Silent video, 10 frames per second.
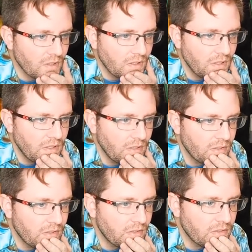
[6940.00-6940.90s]

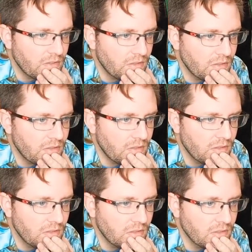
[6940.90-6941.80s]
Uh, da, da,
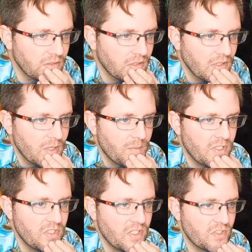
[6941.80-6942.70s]
da,
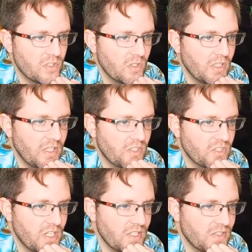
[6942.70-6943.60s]
PG, is it too late to
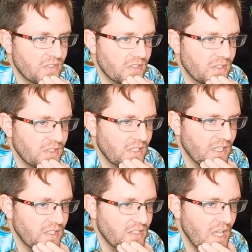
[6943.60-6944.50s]
chase to
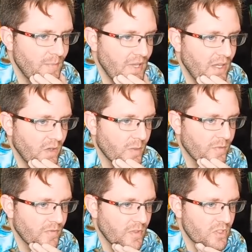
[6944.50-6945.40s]
get into MMAT or the
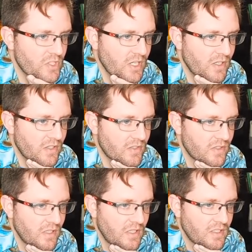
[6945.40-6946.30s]
preferred
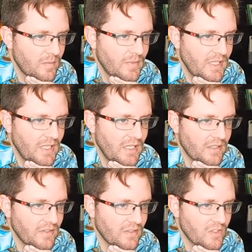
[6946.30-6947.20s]
shares? Uh, dump my high
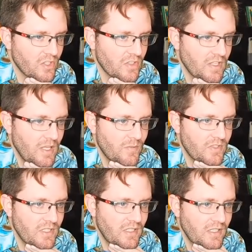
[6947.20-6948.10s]
XXX shares
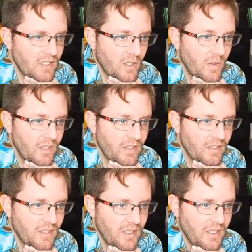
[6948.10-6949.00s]
AMC and go all
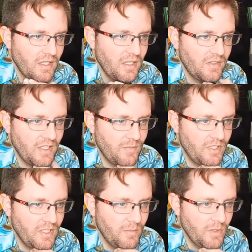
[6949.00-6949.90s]
in. Is
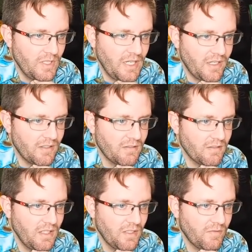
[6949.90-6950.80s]
AMC going to moon higher?
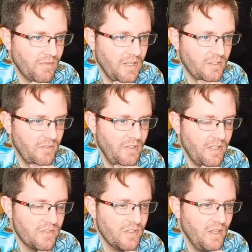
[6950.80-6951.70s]
Not looking for financial
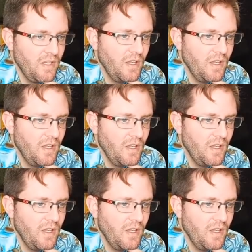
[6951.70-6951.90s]
advice.